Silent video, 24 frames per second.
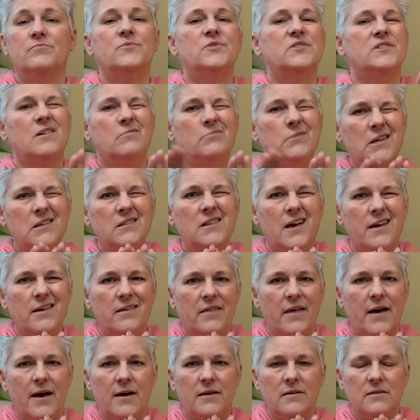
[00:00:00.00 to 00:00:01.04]
something
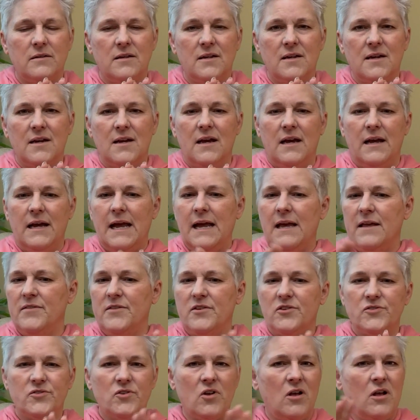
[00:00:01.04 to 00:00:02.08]
like that. And
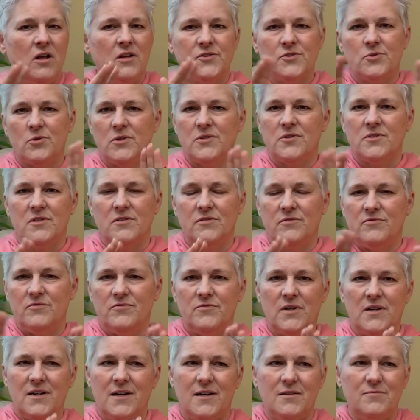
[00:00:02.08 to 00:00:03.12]
there's all sorts of,
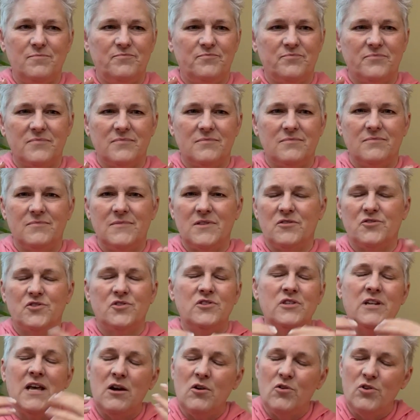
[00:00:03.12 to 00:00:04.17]
there's
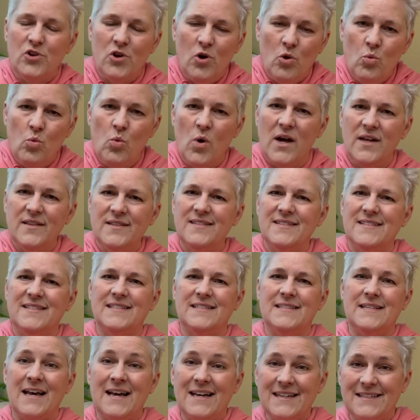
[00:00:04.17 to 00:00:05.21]
no one
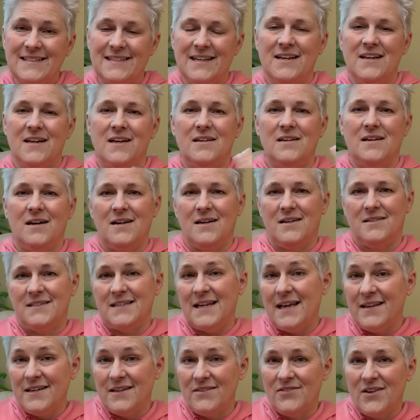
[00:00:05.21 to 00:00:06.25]
set
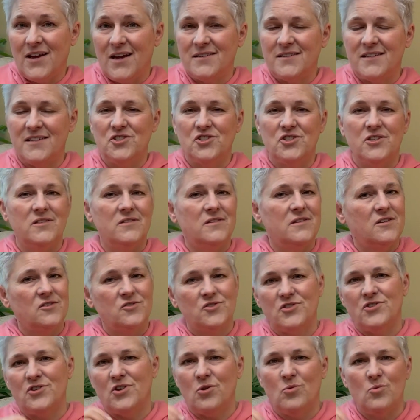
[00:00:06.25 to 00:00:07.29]
negative cognition,
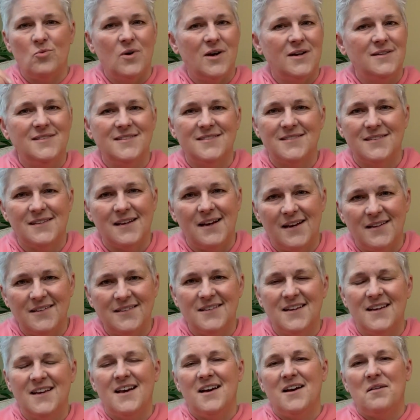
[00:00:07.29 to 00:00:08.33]
there's no one
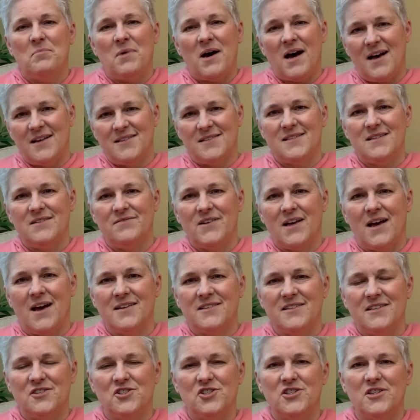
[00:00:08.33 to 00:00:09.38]
set positive
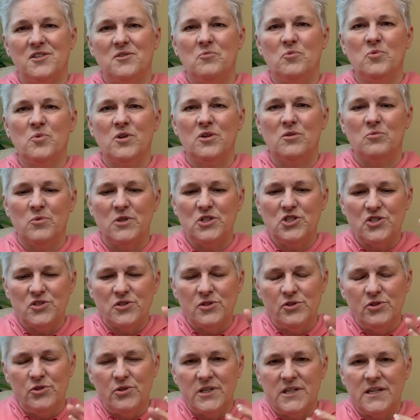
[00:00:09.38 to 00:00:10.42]
cognition. We're
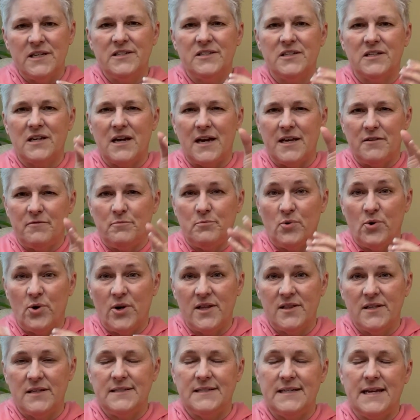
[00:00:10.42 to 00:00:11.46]
just looking to kind of
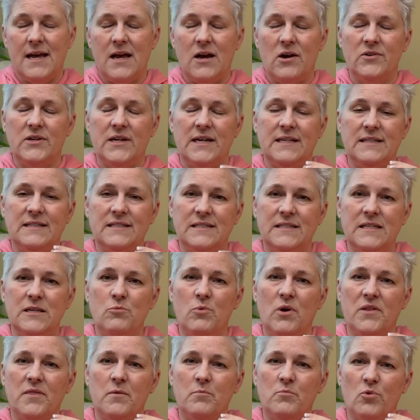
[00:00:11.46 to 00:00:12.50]
boil it down and see
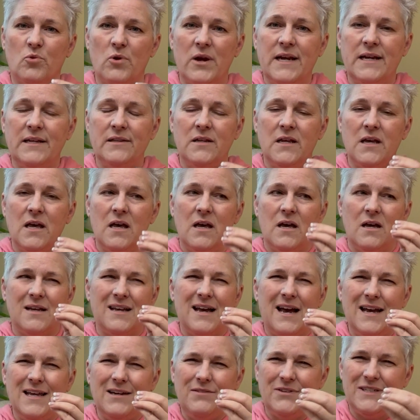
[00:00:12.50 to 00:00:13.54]
what the brain
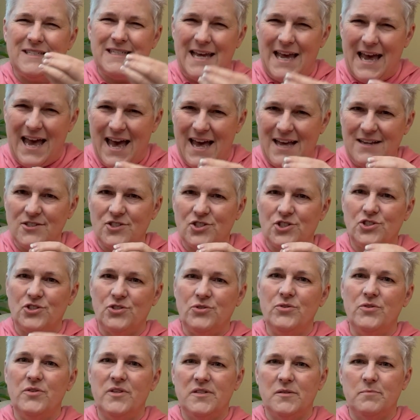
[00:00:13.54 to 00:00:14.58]
kind of attached
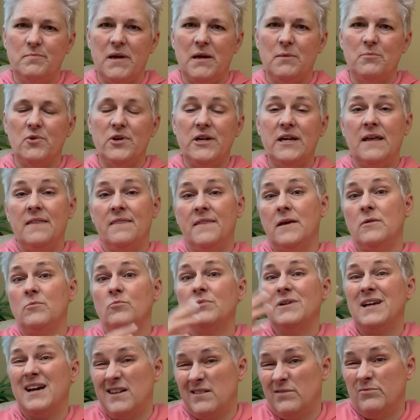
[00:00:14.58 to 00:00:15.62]
to this memory, and then
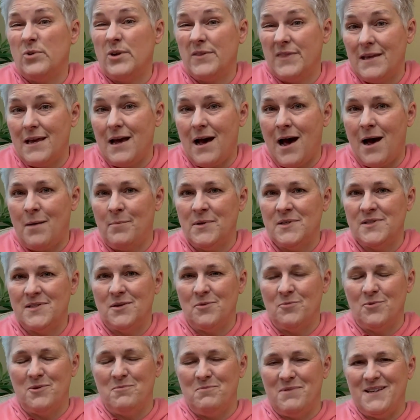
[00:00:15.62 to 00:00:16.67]
kind of what the
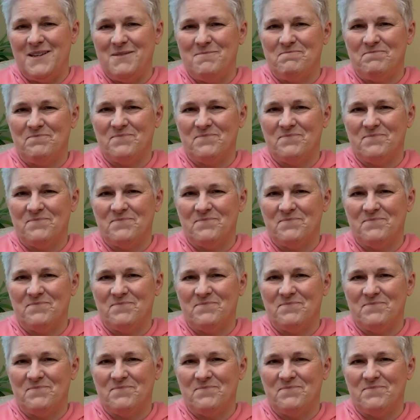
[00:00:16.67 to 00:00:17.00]
opposite would be.